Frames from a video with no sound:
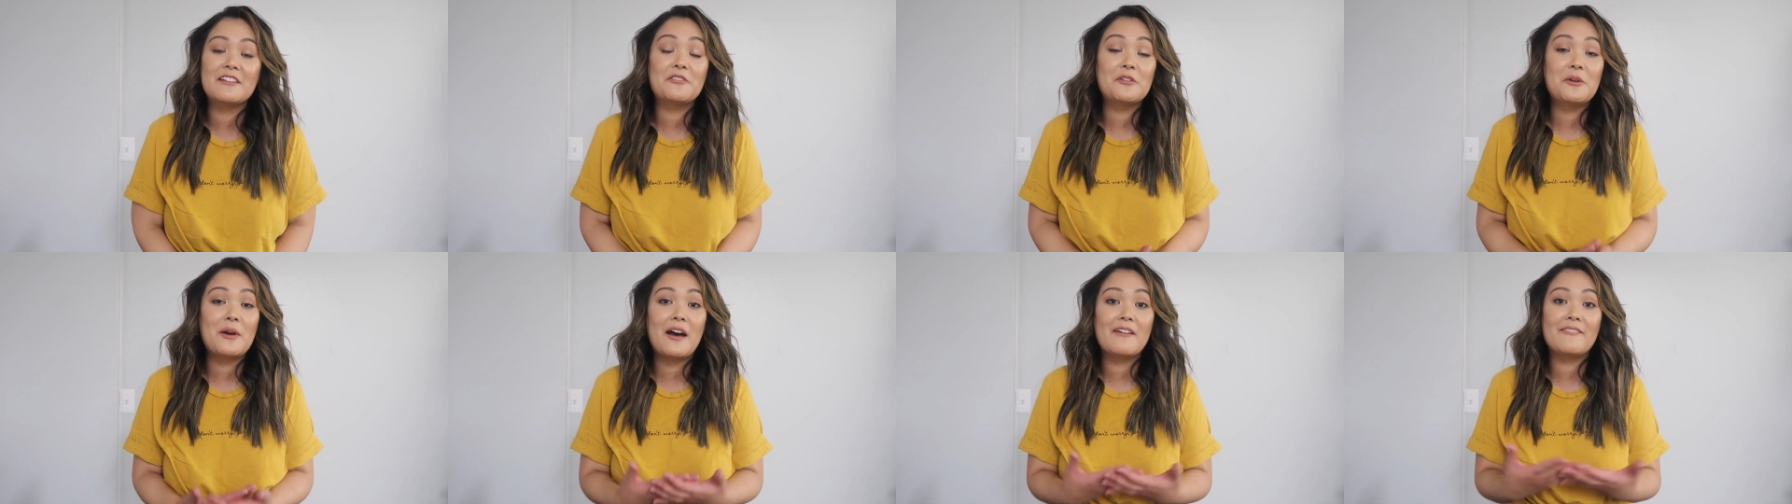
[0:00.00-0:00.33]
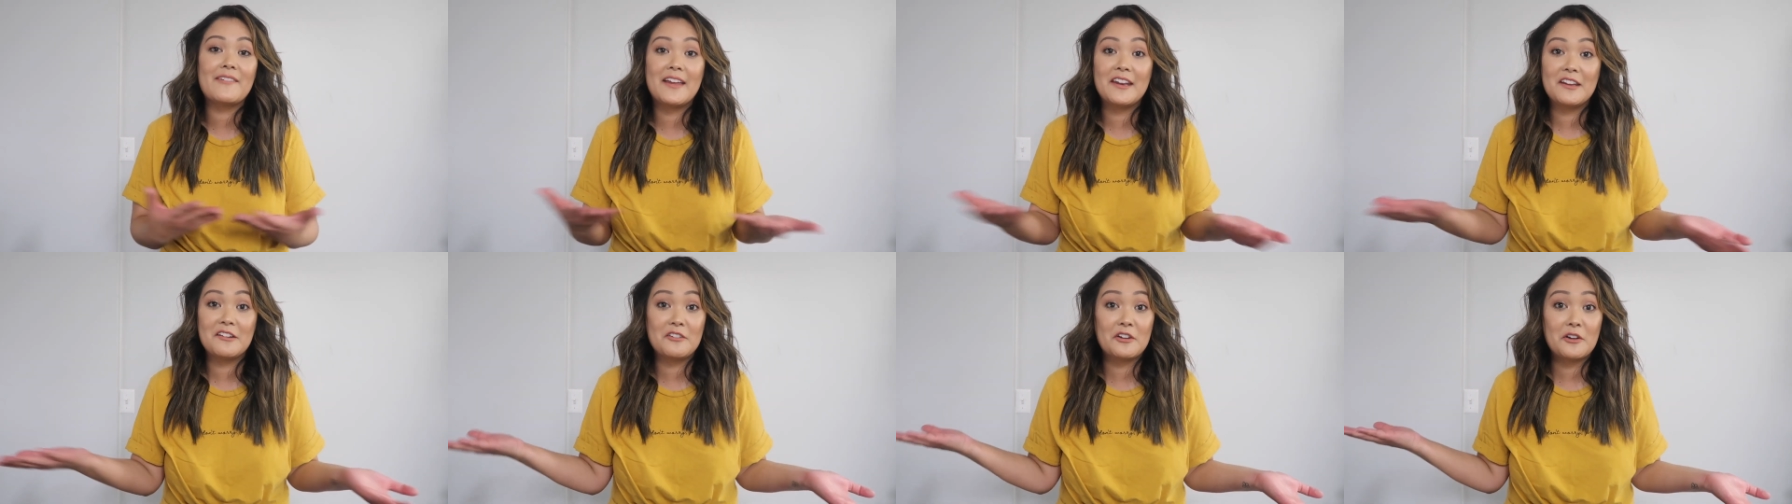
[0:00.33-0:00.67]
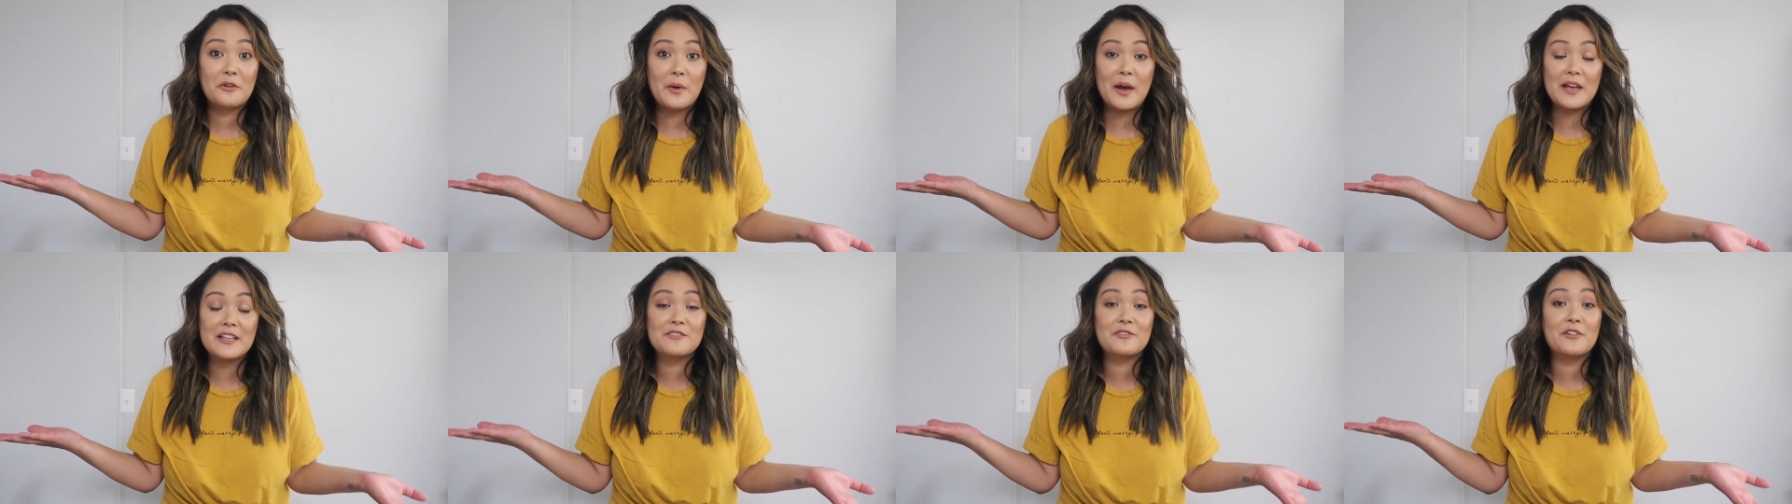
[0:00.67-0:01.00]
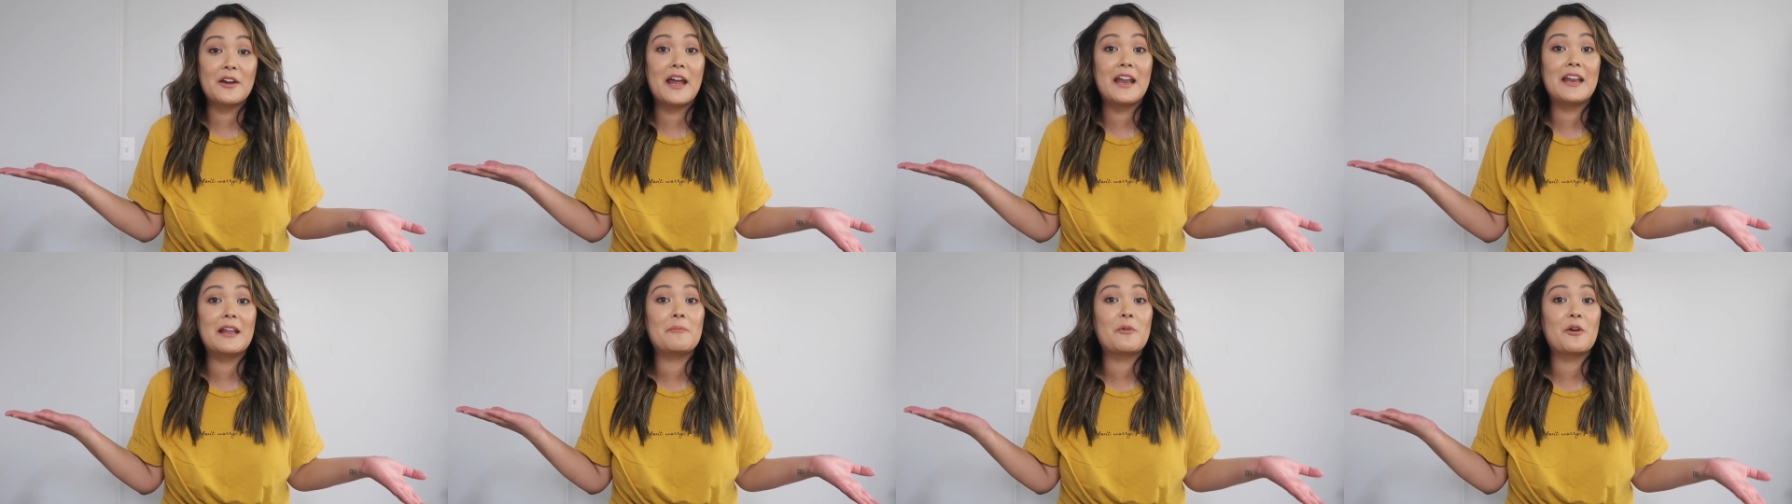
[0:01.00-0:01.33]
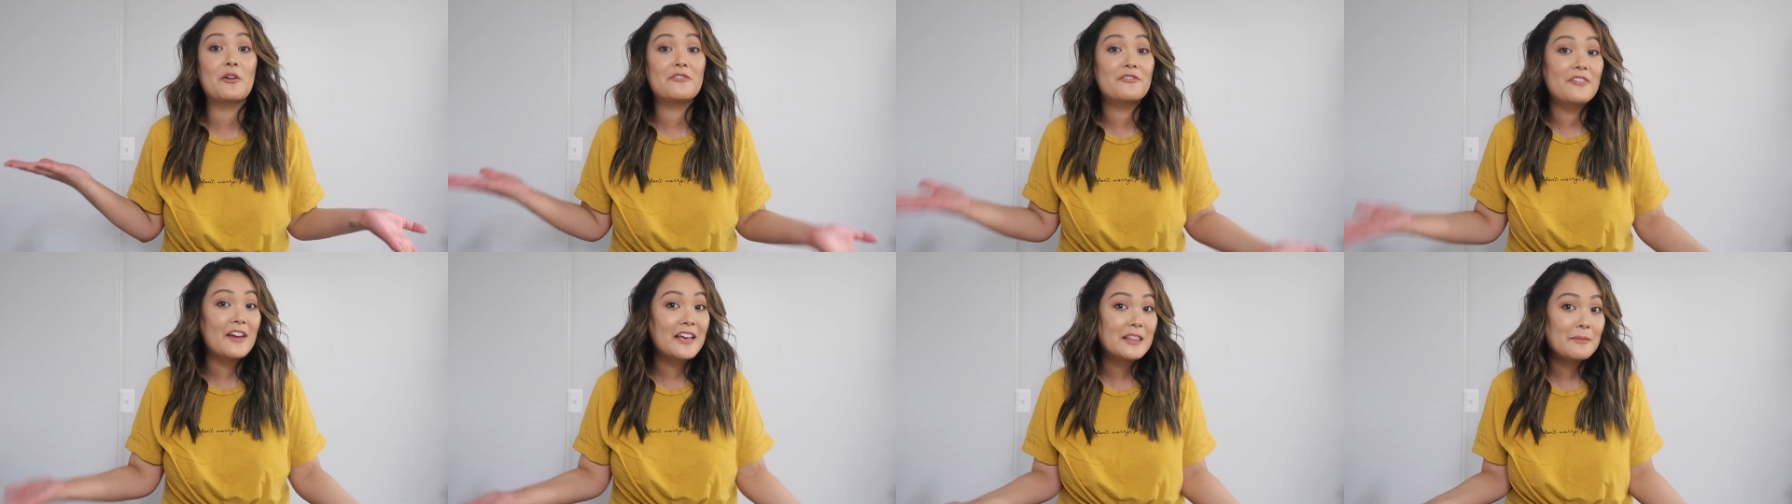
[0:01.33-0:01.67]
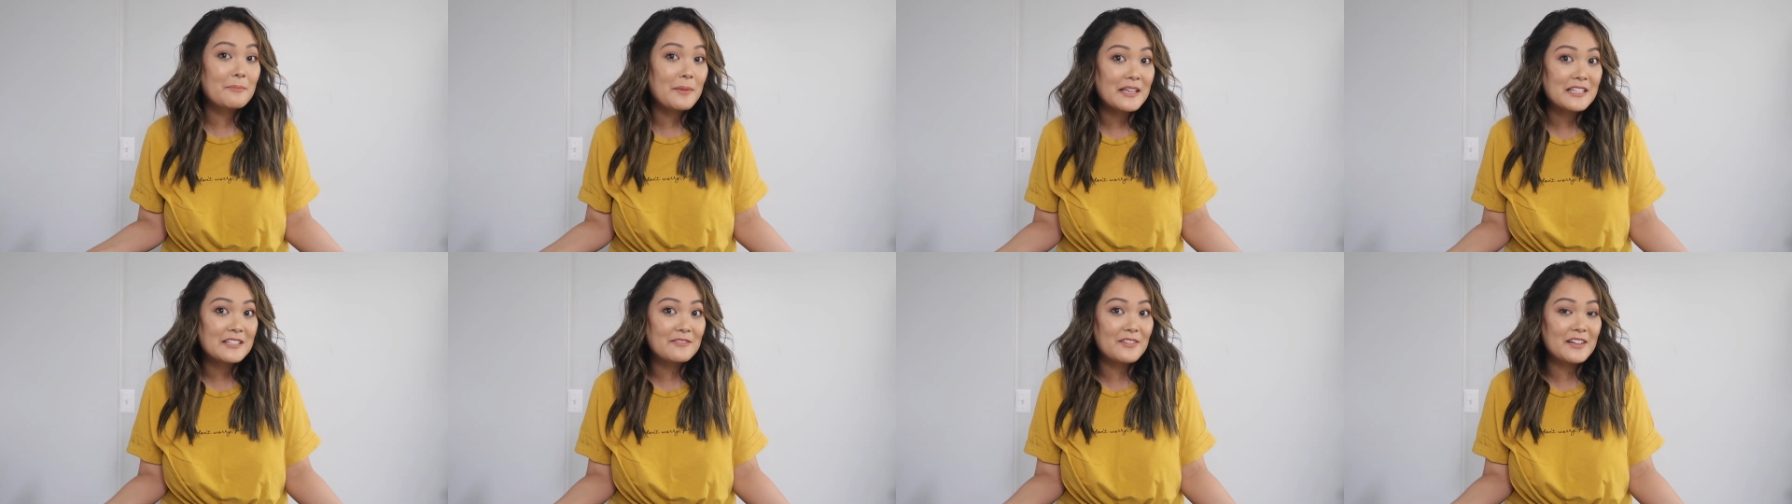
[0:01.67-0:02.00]
If you have any requests for any more
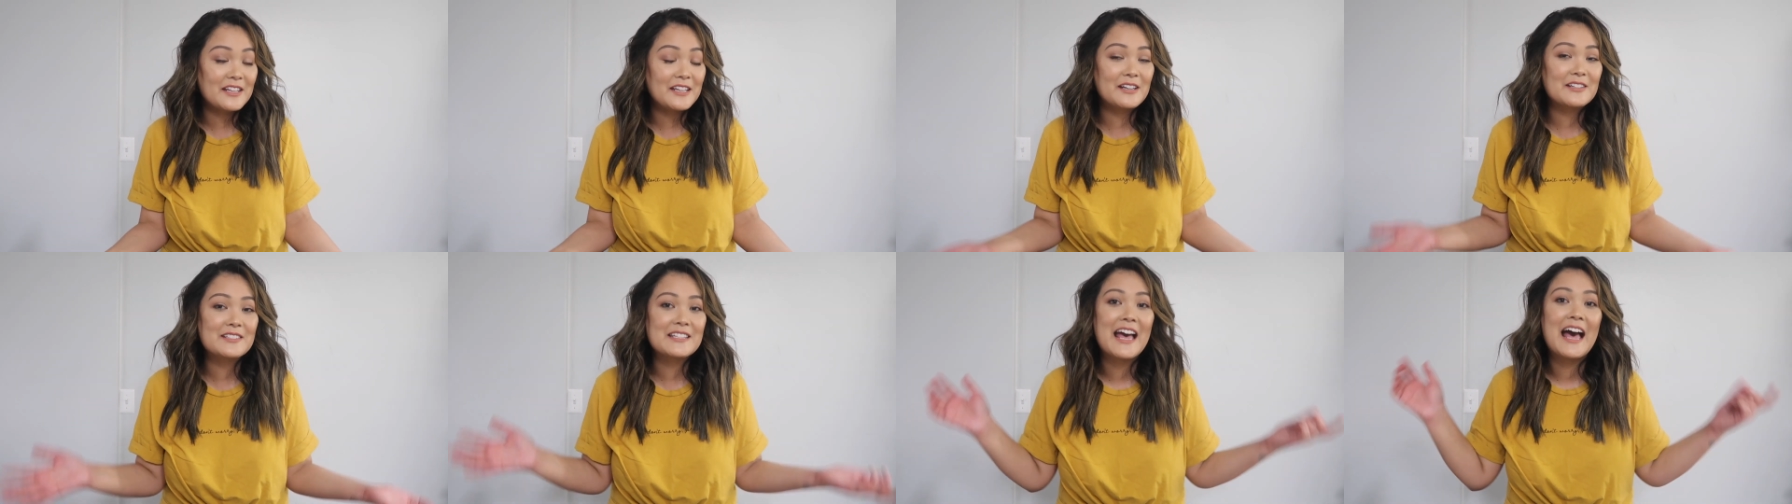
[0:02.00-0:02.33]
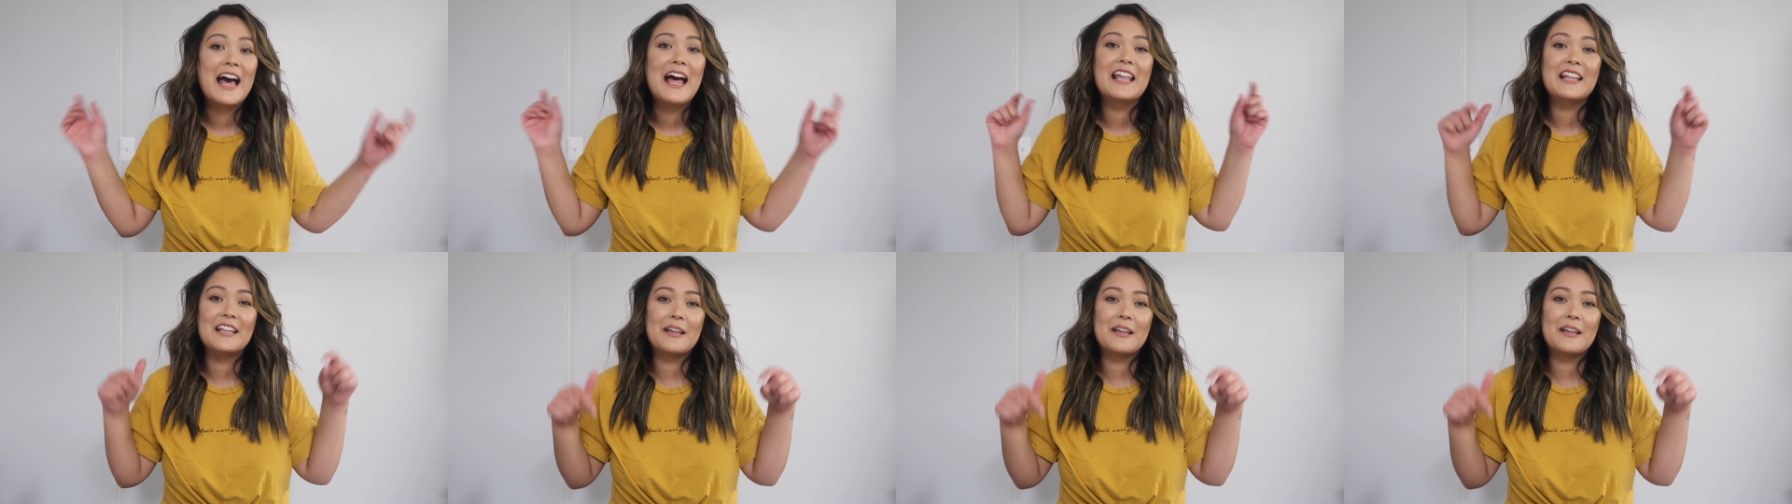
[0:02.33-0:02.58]
faith-based videos,